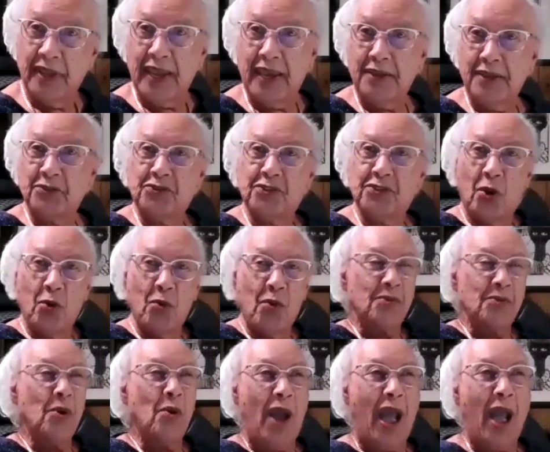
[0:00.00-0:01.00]
And
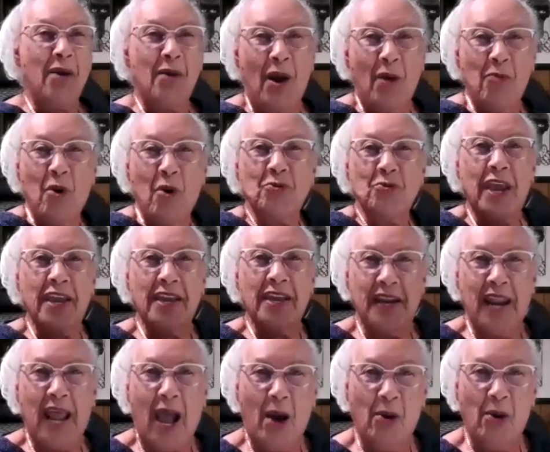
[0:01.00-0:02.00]
so, no, I won't take
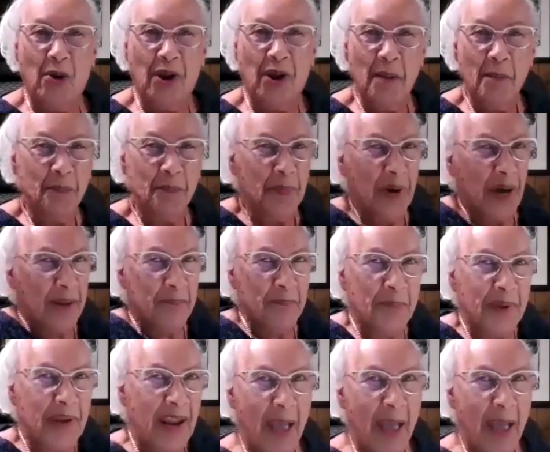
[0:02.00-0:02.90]
an hour, but